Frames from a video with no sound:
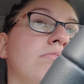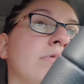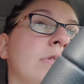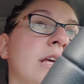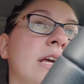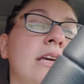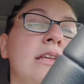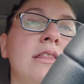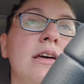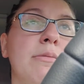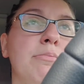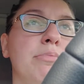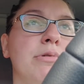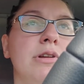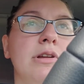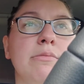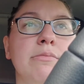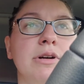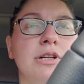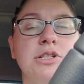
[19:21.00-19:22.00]
think that
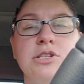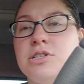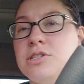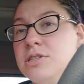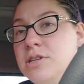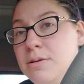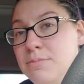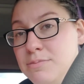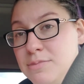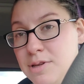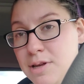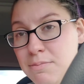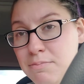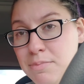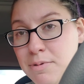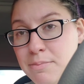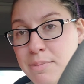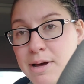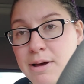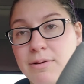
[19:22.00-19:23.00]
pretty much sums up
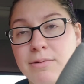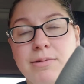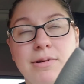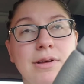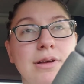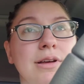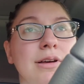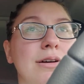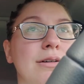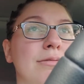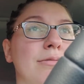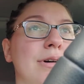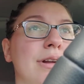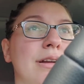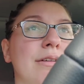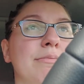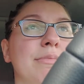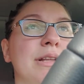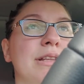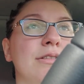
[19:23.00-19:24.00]
about what
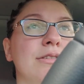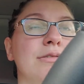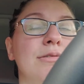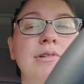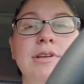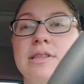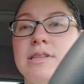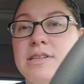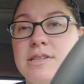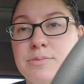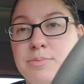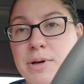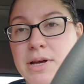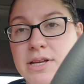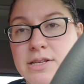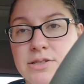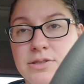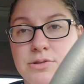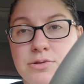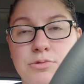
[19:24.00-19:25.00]
I've been doing these
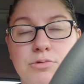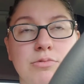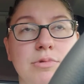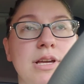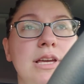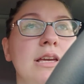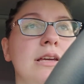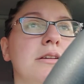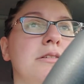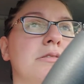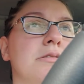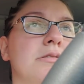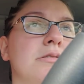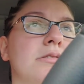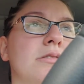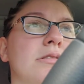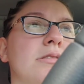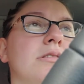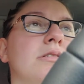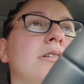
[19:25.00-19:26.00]
past 2
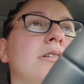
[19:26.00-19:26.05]
weeks.